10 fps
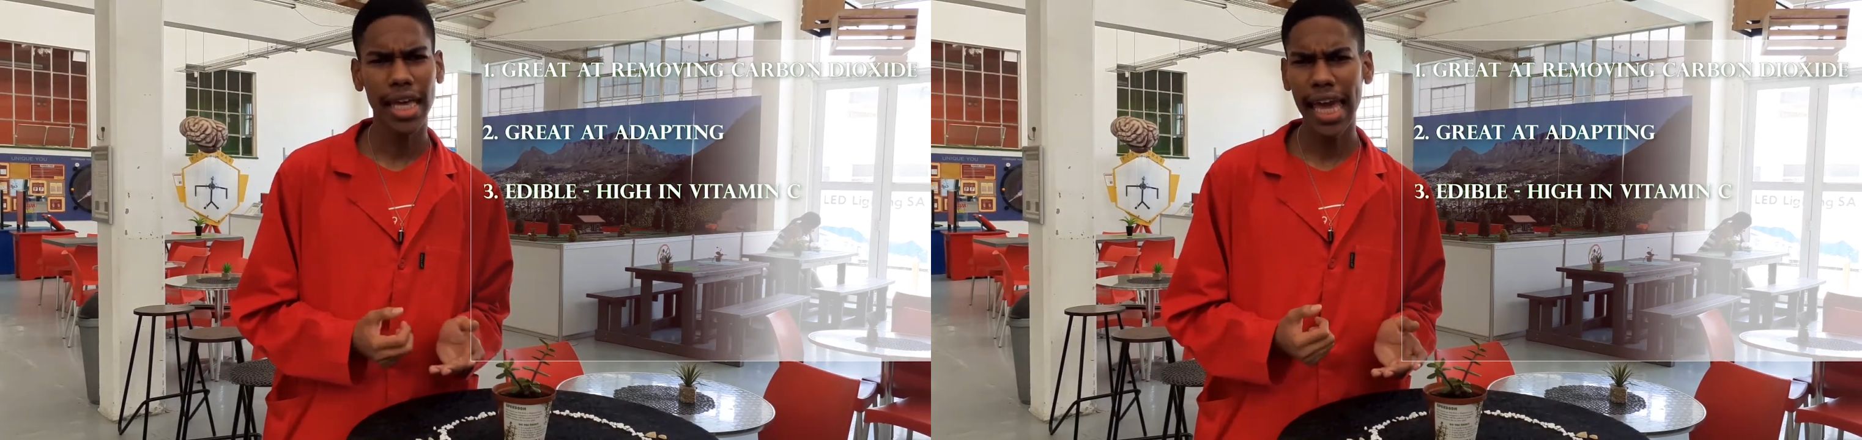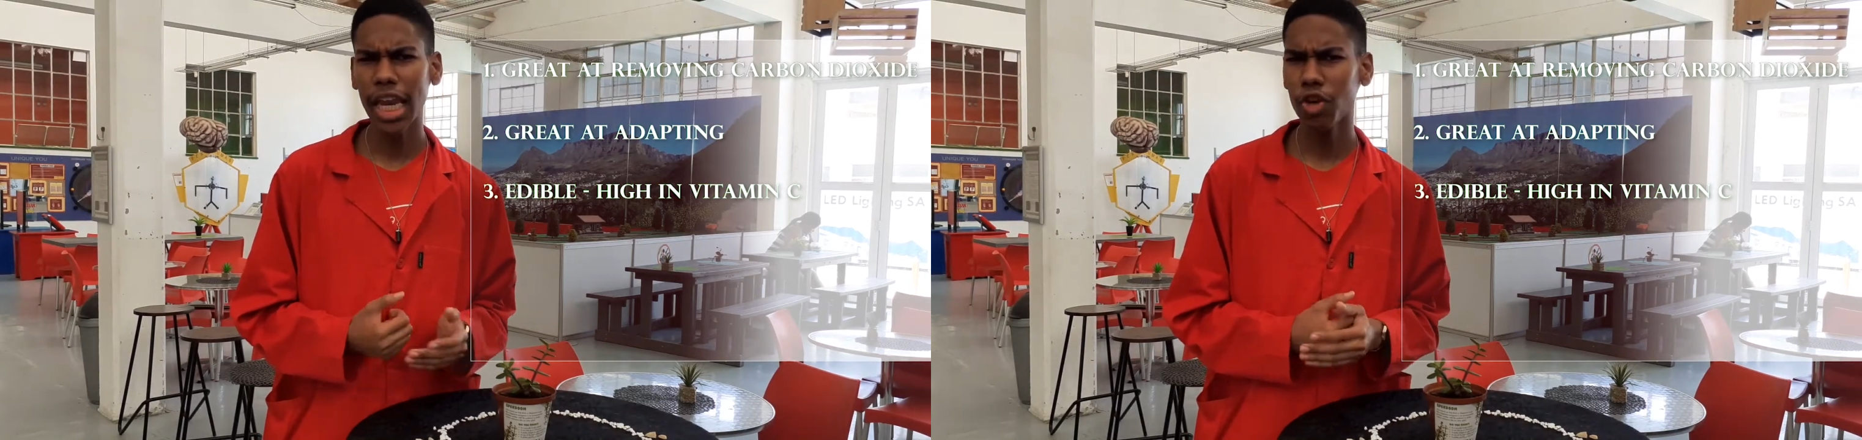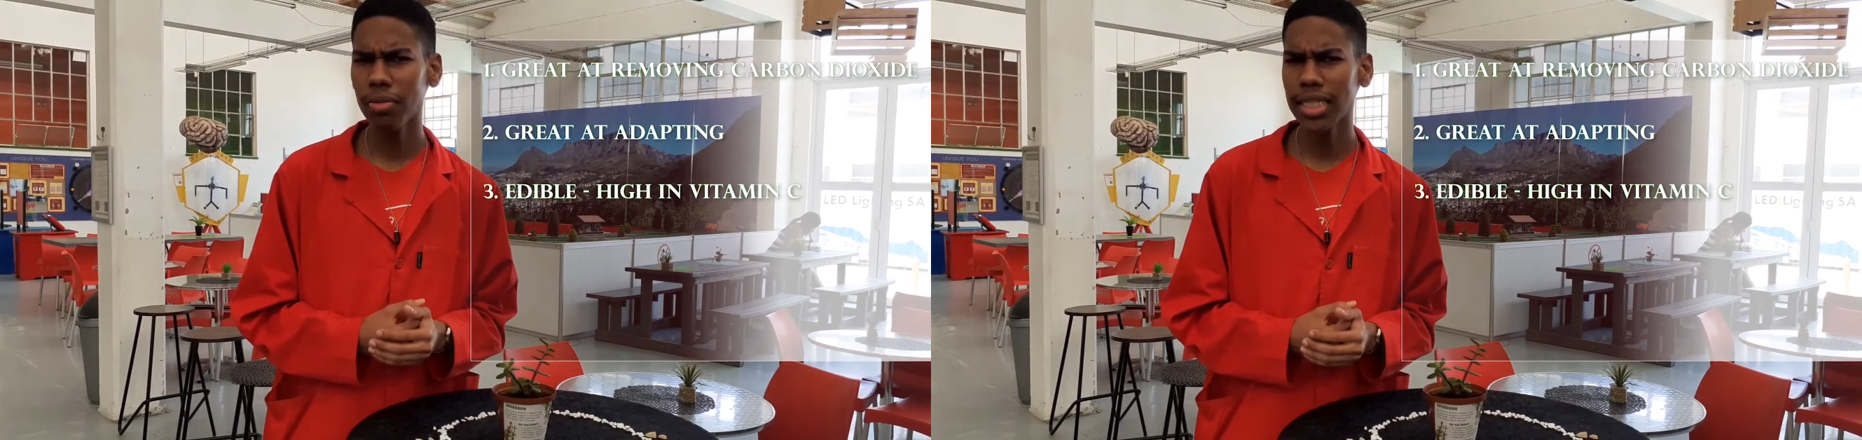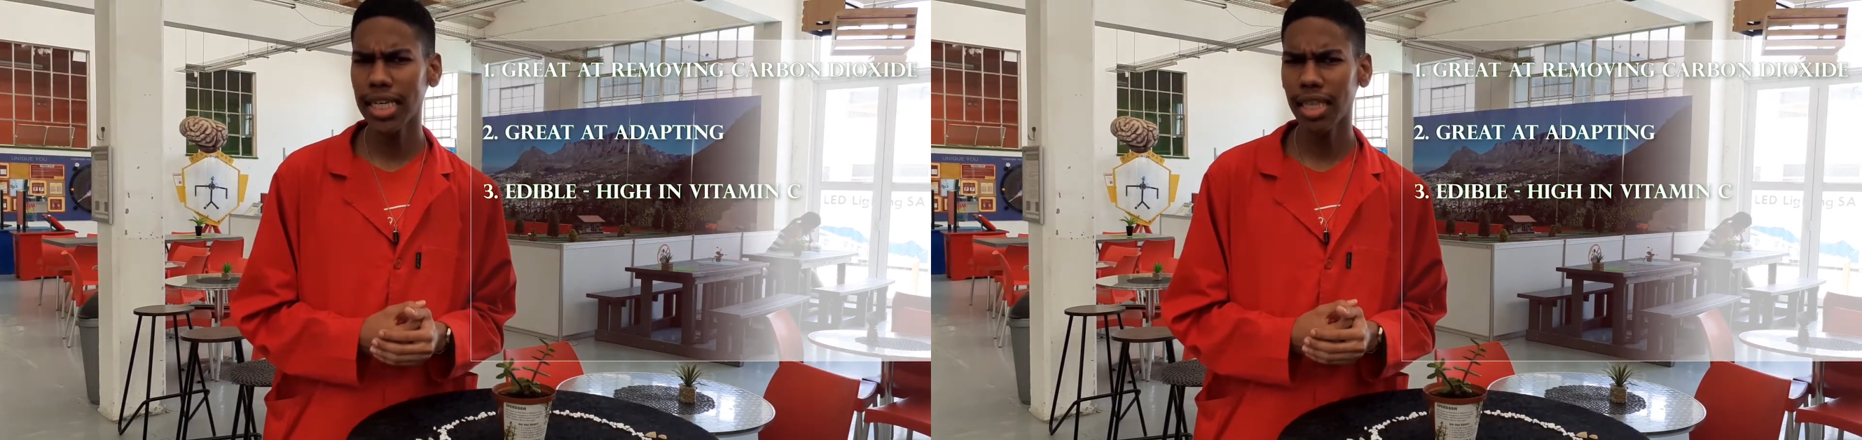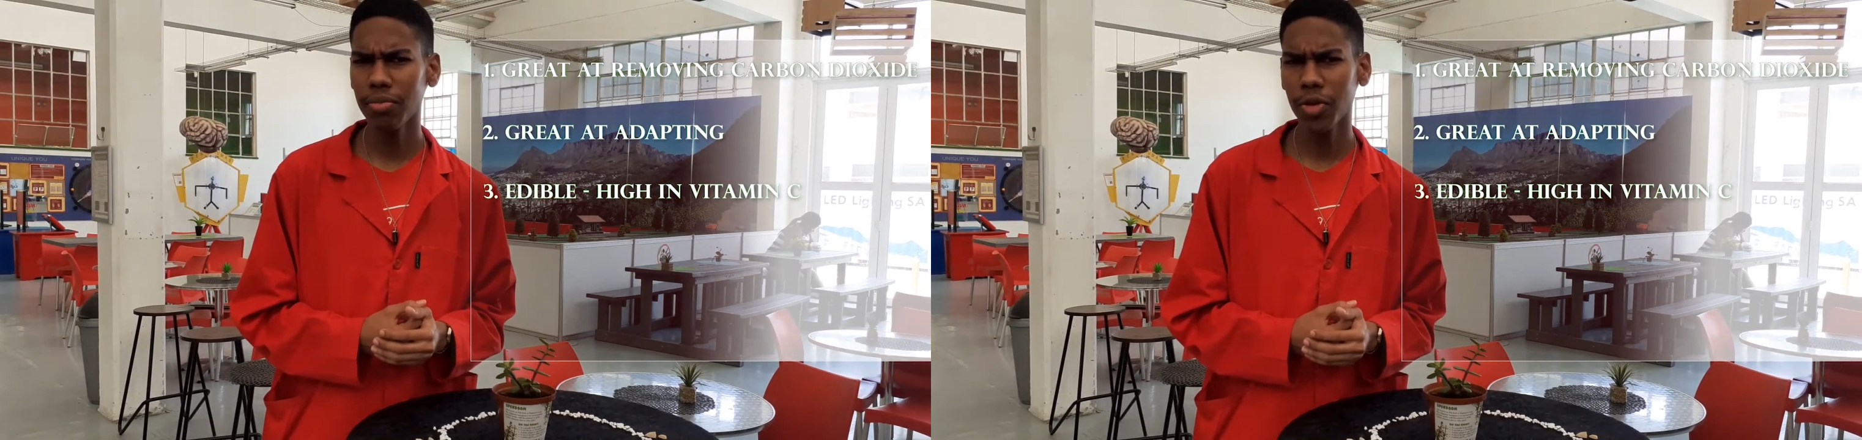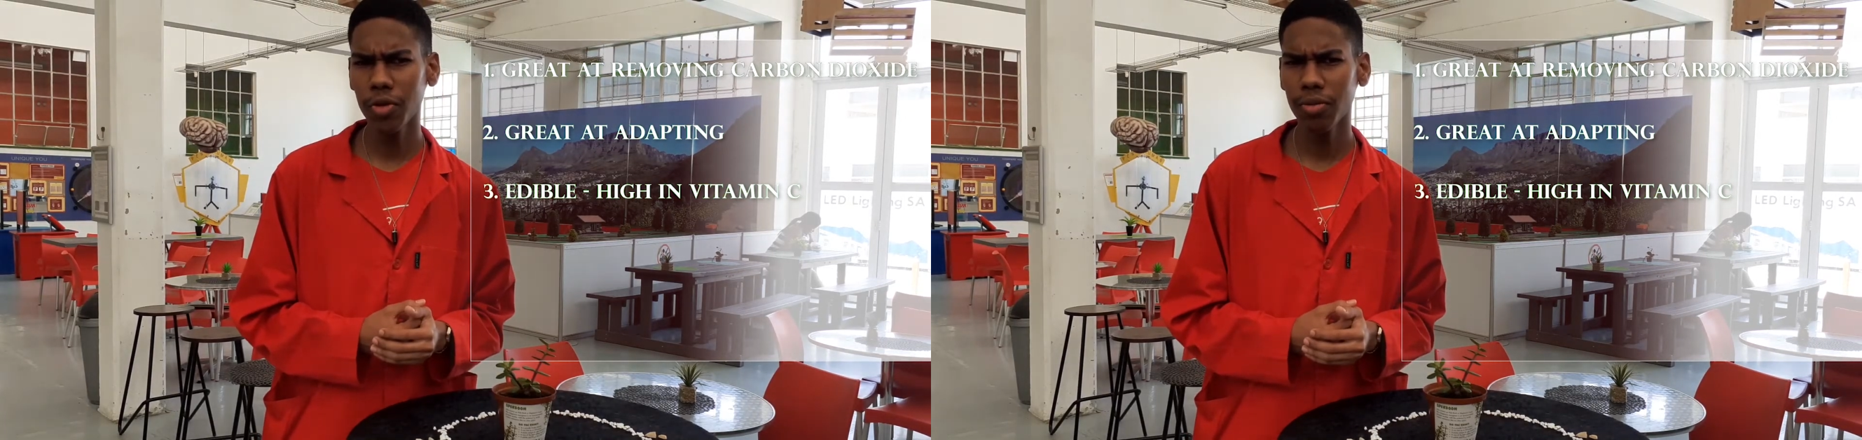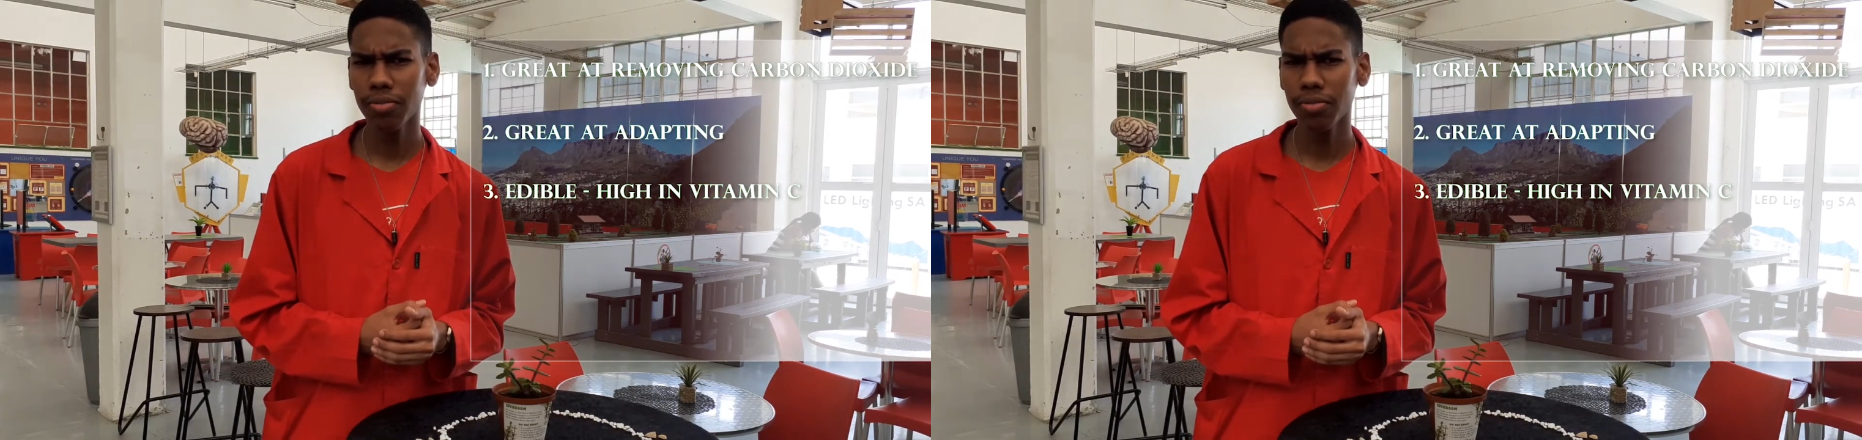can humans eat them too?